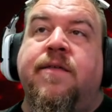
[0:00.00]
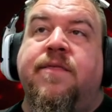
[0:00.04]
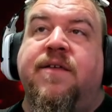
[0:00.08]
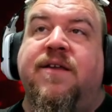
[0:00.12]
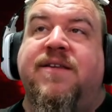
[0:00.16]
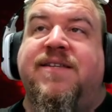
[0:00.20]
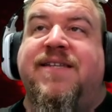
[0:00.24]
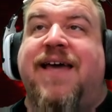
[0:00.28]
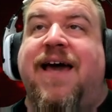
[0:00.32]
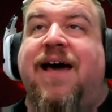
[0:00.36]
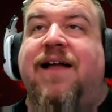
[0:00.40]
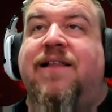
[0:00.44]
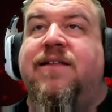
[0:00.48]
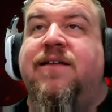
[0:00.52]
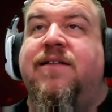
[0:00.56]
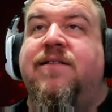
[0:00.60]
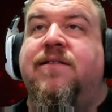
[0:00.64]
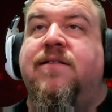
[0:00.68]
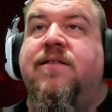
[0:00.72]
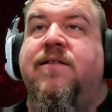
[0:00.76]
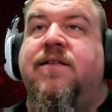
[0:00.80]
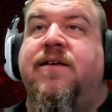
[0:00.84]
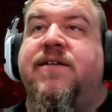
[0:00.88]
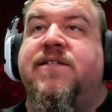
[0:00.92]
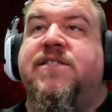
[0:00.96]
the
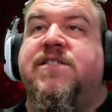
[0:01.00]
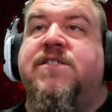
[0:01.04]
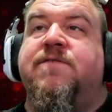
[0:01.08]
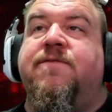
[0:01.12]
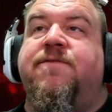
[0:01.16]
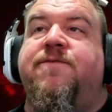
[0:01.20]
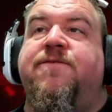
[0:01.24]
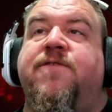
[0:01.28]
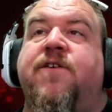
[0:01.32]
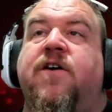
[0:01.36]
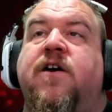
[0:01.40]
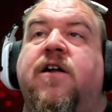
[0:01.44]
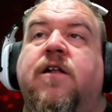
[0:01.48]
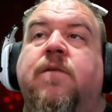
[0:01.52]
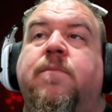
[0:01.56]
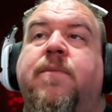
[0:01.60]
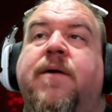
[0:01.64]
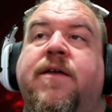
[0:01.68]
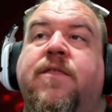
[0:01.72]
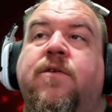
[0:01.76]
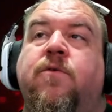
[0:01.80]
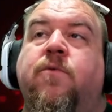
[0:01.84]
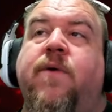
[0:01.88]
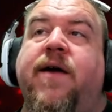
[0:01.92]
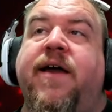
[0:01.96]
talentless fall
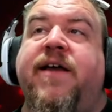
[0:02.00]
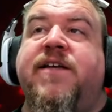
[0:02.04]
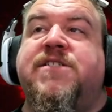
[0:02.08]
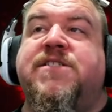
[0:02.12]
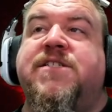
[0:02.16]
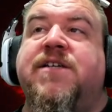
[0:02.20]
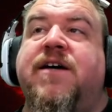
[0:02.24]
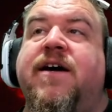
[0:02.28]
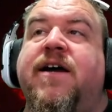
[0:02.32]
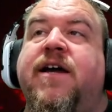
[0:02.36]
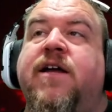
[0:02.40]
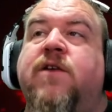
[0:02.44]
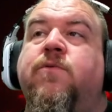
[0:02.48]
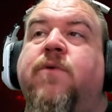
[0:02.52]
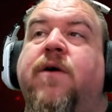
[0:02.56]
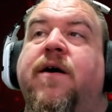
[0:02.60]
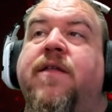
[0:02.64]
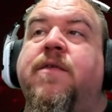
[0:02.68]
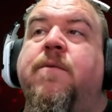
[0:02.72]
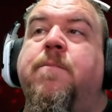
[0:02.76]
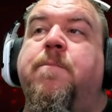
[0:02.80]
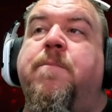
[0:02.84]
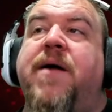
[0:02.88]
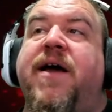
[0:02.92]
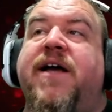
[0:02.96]
by the wayside while
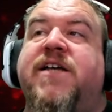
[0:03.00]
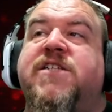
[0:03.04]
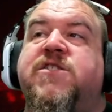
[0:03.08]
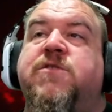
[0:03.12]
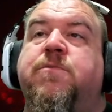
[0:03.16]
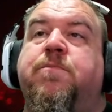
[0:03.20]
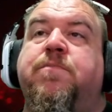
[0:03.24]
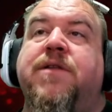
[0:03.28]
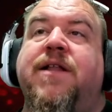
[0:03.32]
the best